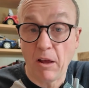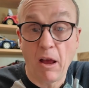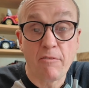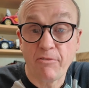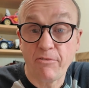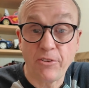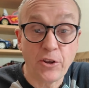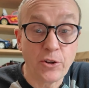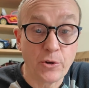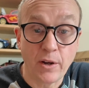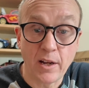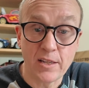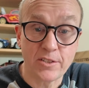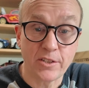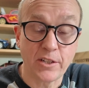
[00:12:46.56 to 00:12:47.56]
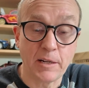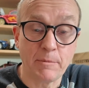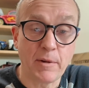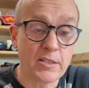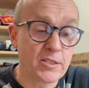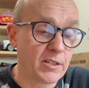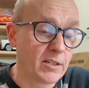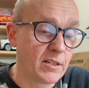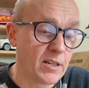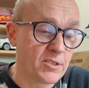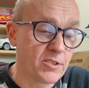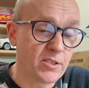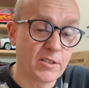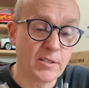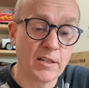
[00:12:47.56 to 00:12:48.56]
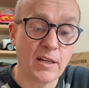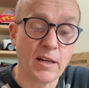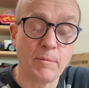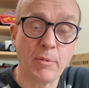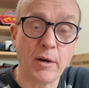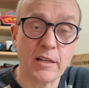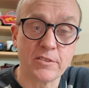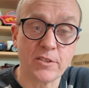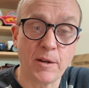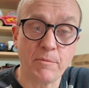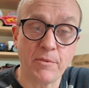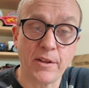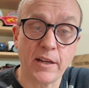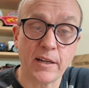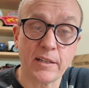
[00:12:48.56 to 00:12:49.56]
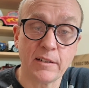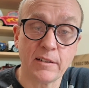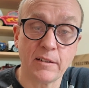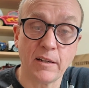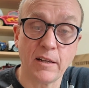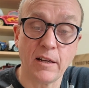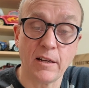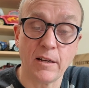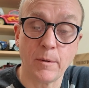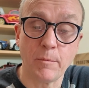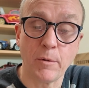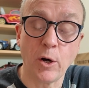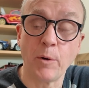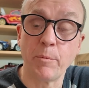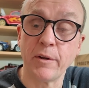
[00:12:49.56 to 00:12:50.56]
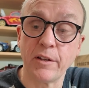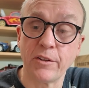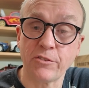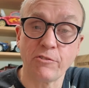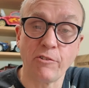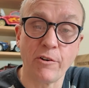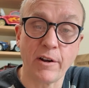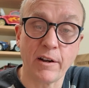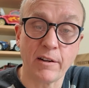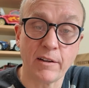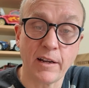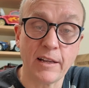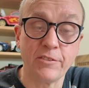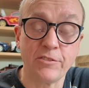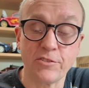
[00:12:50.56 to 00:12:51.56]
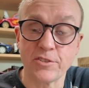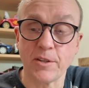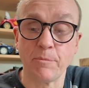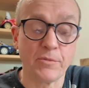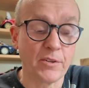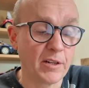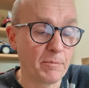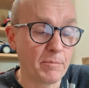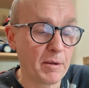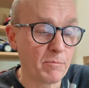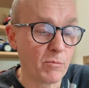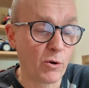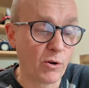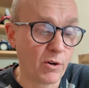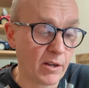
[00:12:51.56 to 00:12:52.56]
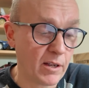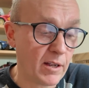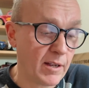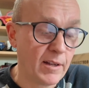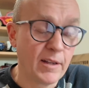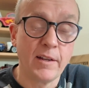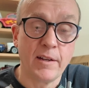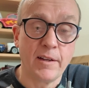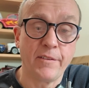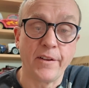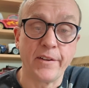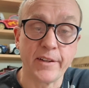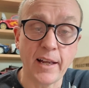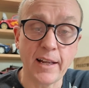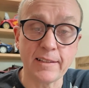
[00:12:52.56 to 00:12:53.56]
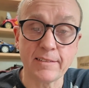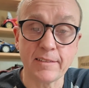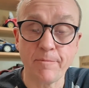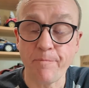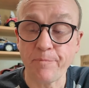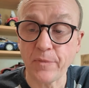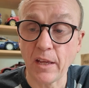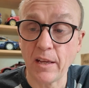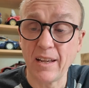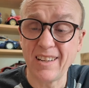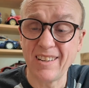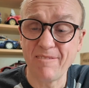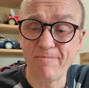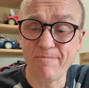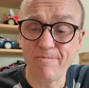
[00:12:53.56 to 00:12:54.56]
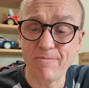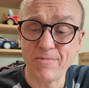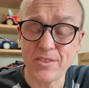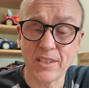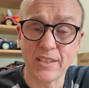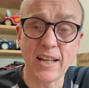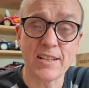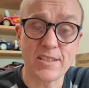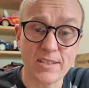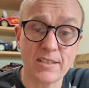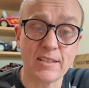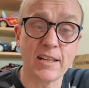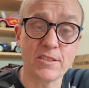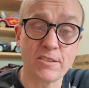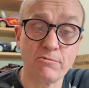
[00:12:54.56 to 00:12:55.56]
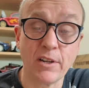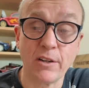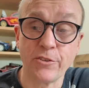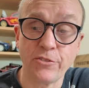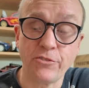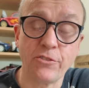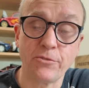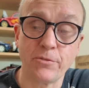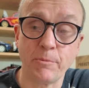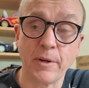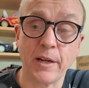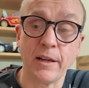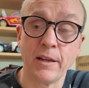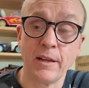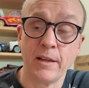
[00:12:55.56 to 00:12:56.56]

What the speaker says: a few, as you can imagine. It's just a part-time thing, hobby that's grown into something a bit more than that. So that's a real nuisance for me.